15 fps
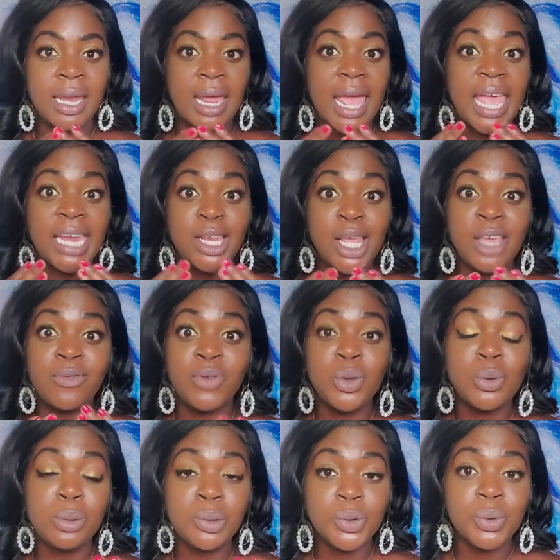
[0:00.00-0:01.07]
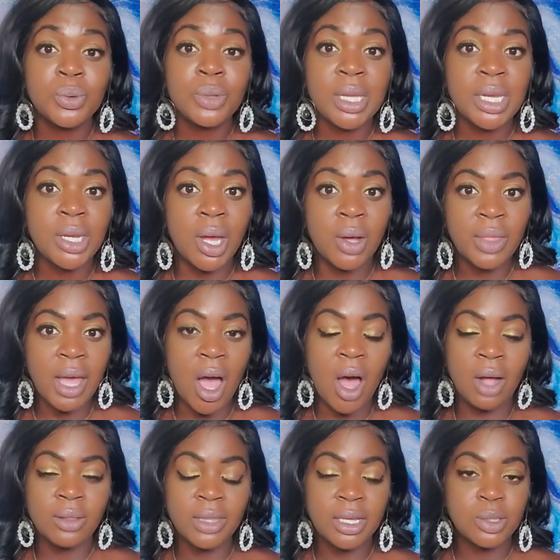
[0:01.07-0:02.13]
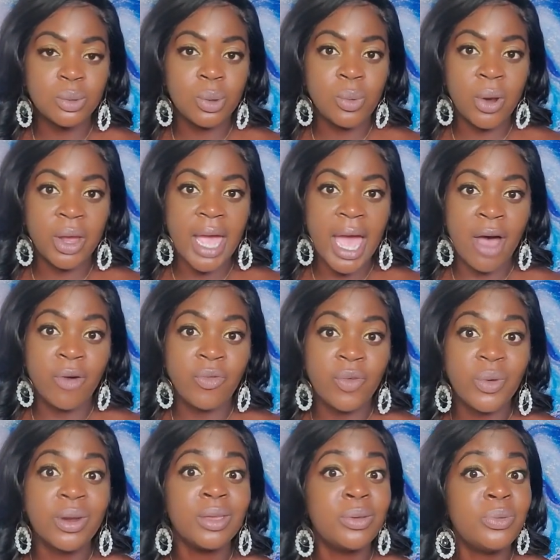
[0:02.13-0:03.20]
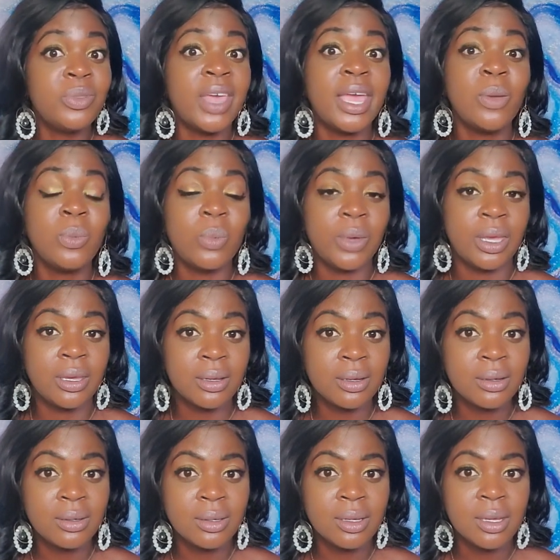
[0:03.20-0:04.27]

and if you truly know that all things will work out for you, they will.